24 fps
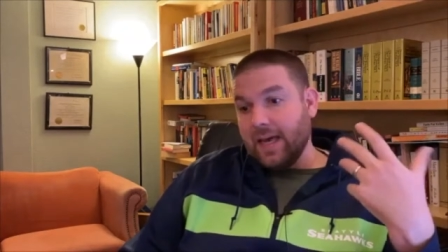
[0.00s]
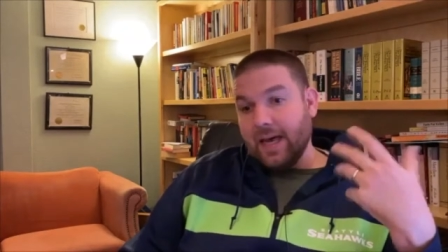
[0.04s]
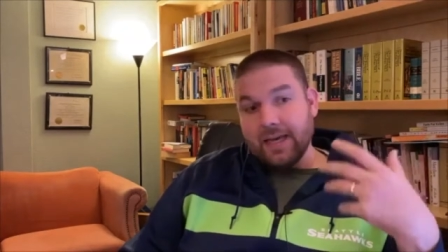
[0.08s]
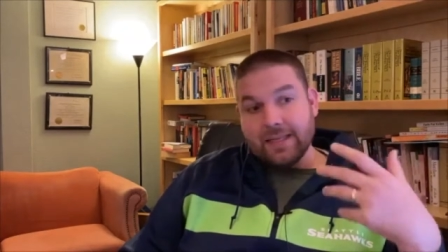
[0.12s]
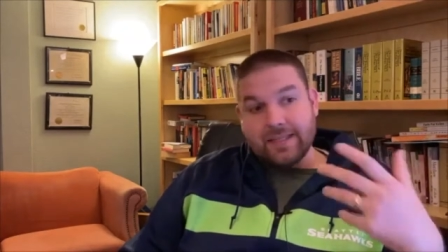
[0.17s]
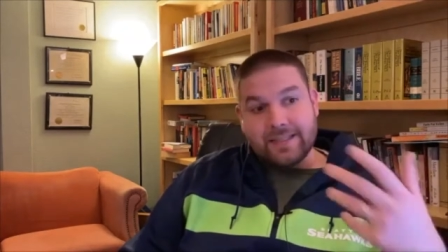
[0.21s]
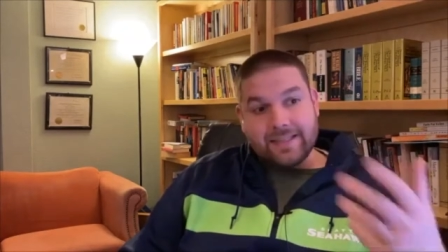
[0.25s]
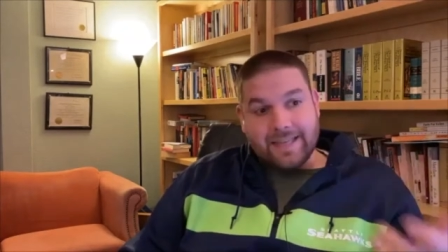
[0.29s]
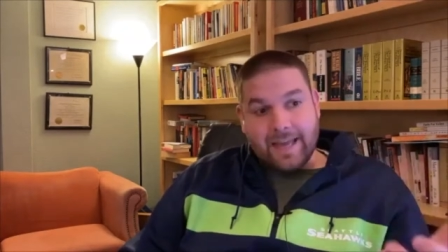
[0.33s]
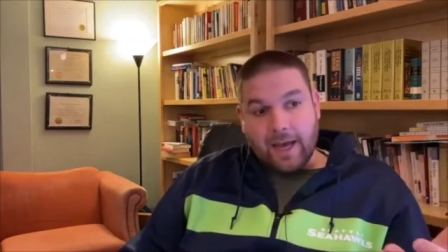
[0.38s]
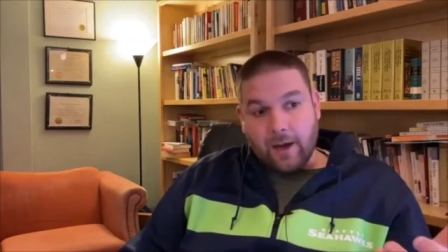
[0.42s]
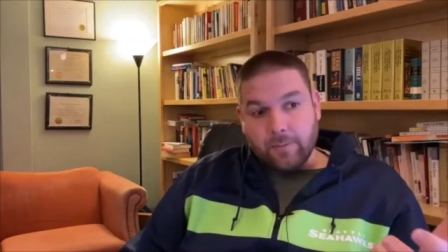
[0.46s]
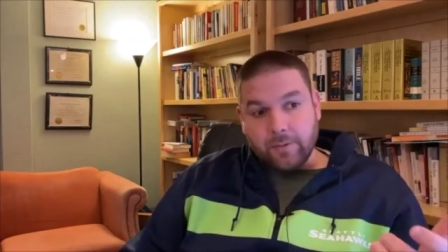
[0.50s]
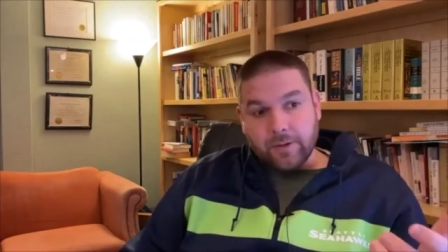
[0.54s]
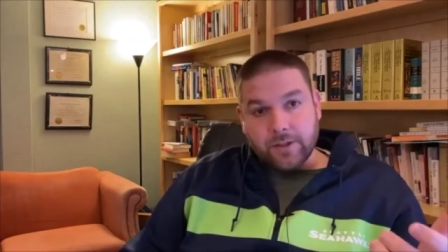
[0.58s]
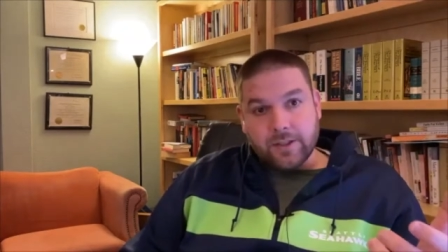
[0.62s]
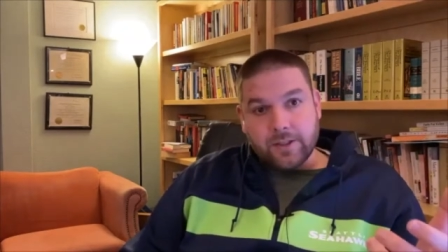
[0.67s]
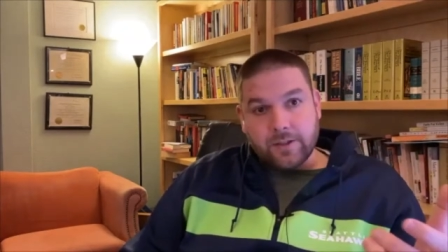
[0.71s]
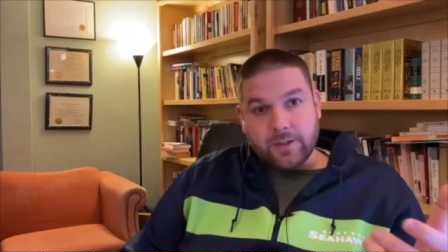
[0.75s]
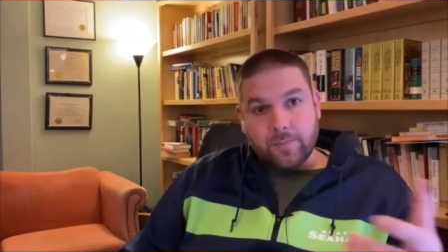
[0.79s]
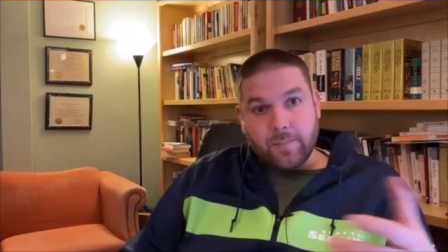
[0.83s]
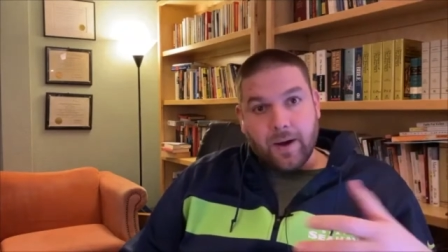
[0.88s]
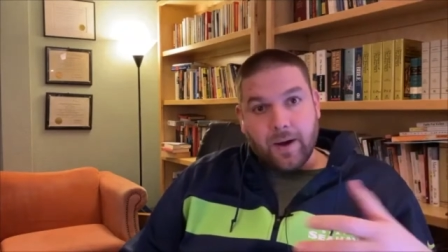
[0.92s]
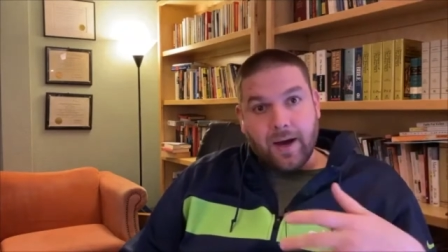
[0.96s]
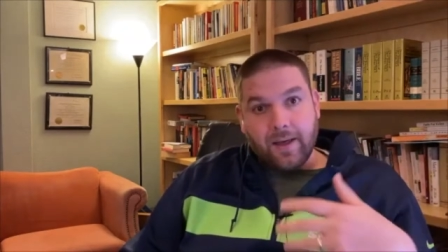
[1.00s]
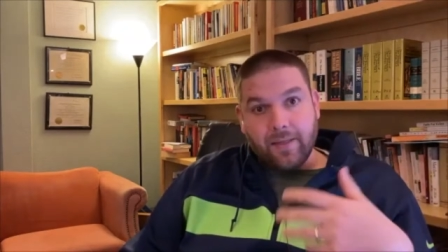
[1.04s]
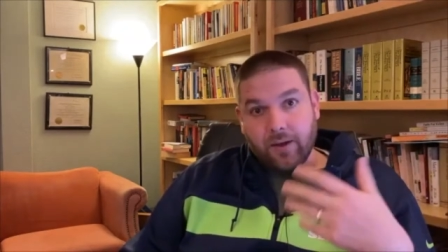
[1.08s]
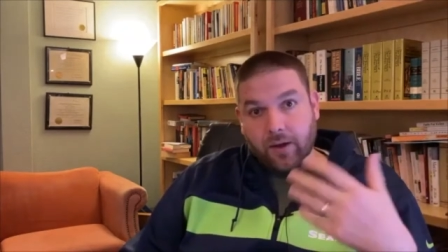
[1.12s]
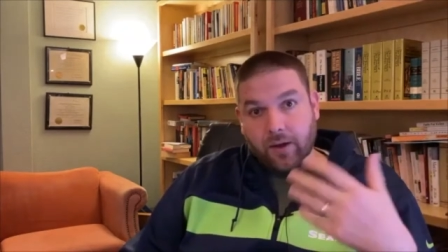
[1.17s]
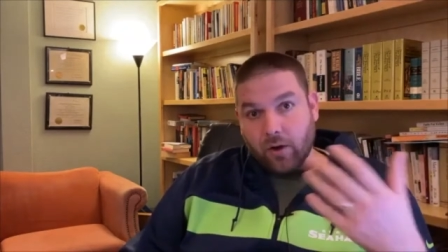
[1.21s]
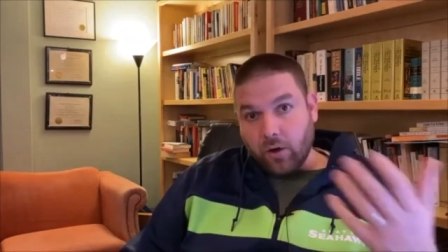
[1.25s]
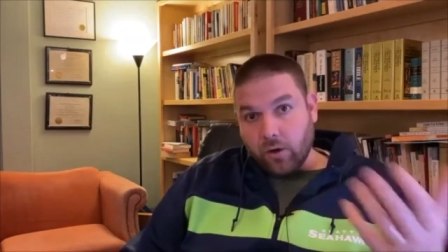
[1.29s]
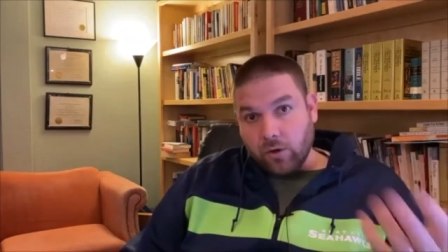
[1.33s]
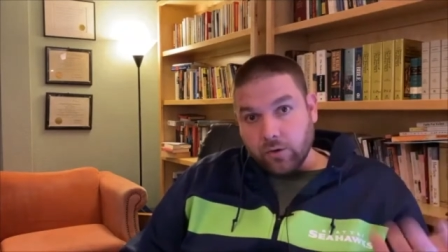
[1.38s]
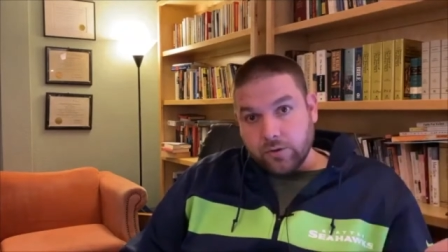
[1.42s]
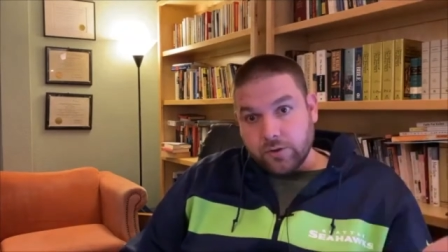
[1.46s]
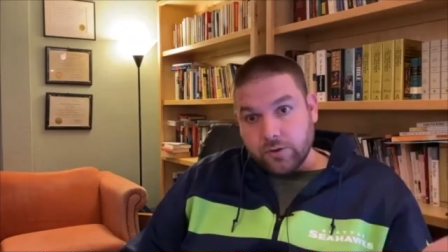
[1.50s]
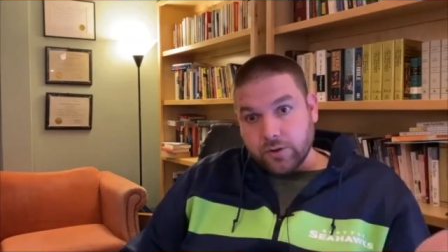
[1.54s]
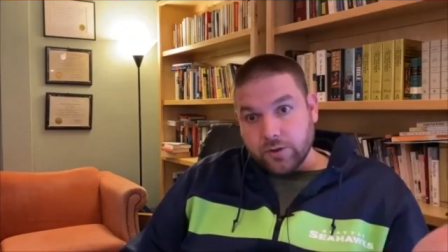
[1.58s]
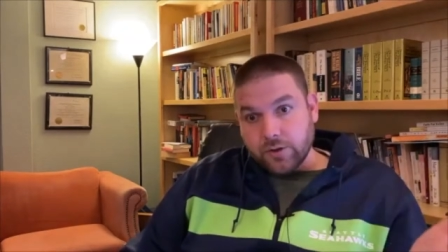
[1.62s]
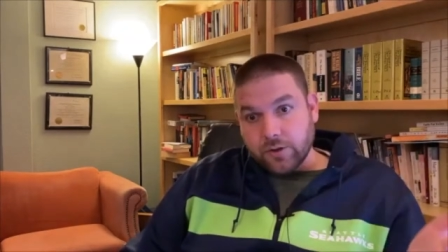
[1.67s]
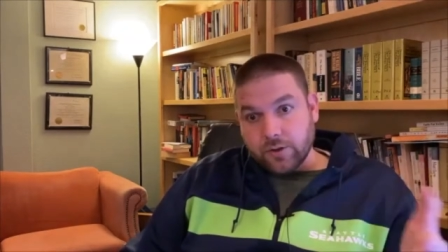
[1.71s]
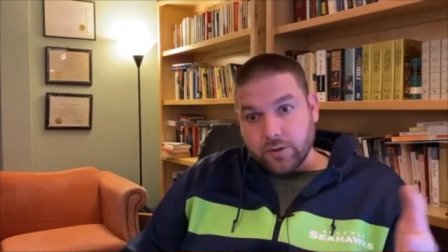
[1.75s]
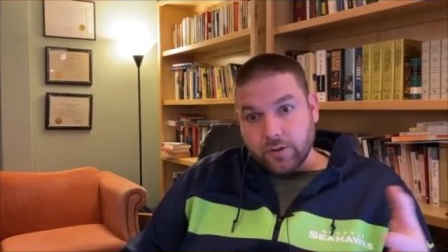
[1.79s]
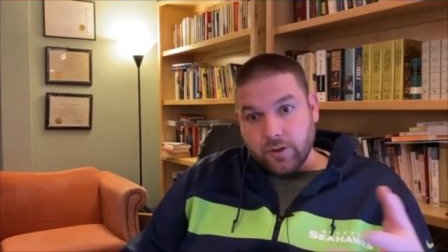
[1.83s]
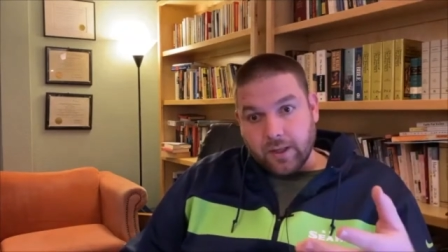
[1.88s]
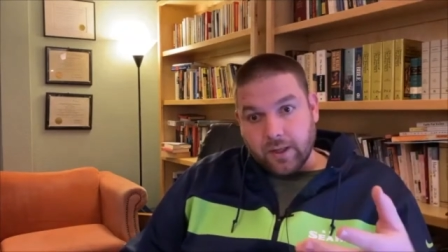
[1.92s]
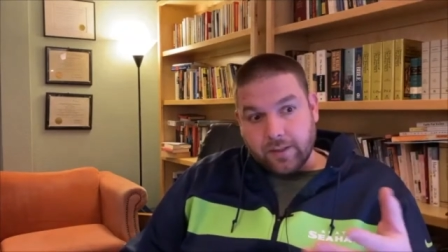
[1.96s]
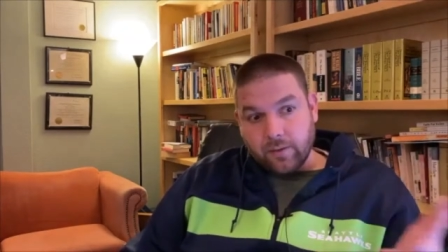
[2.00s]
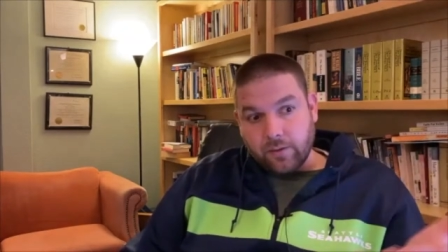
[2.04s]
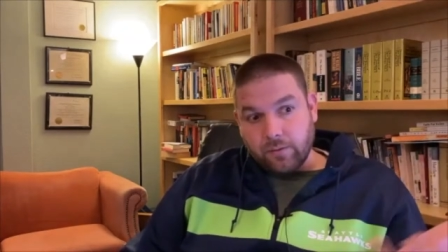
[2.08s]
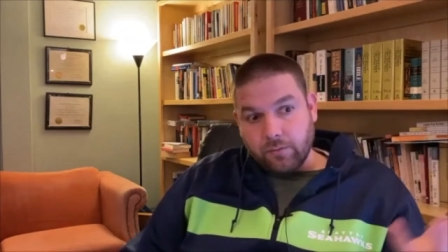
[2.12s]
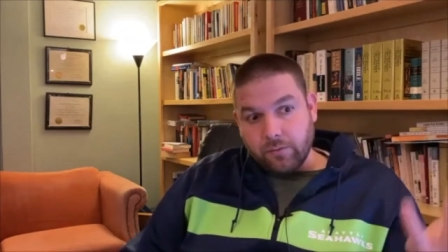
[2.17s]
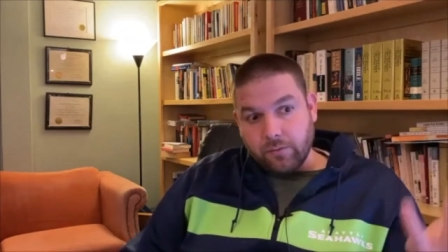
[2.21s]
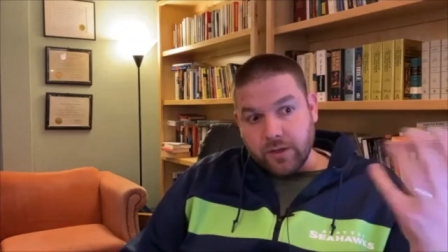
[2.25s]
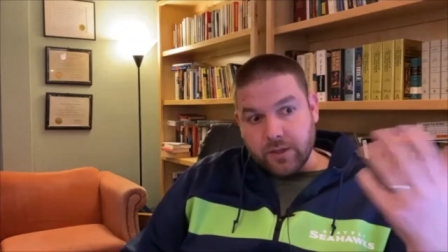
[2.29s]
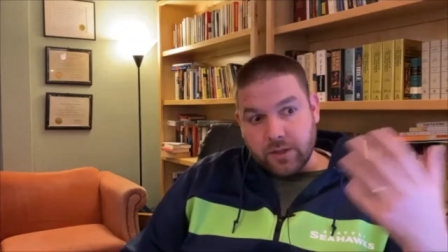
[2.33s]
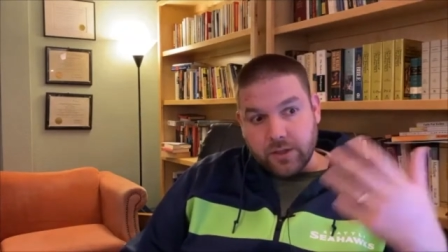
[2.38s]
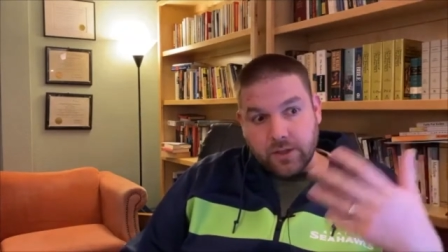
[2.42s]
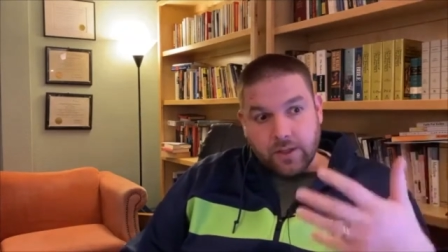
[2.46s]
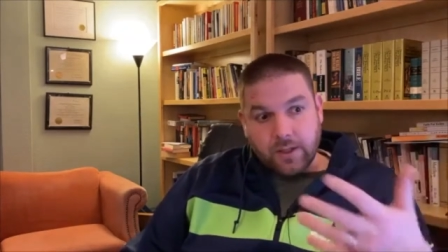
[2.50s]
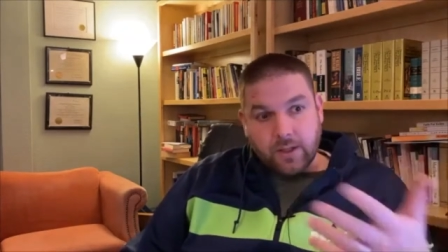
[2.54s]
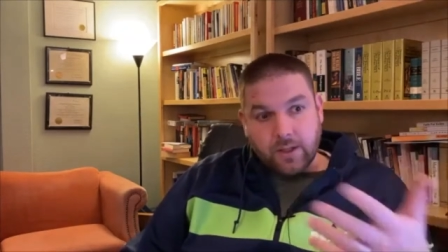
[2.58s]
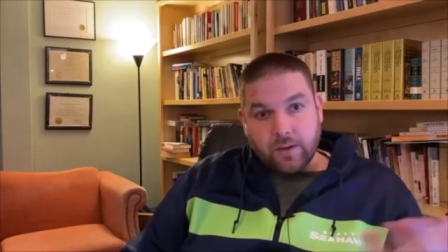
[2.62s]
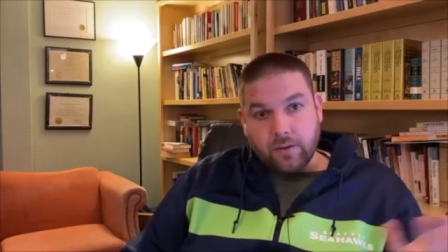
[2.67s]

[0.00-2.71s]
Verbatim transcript: established by the culture, like the region,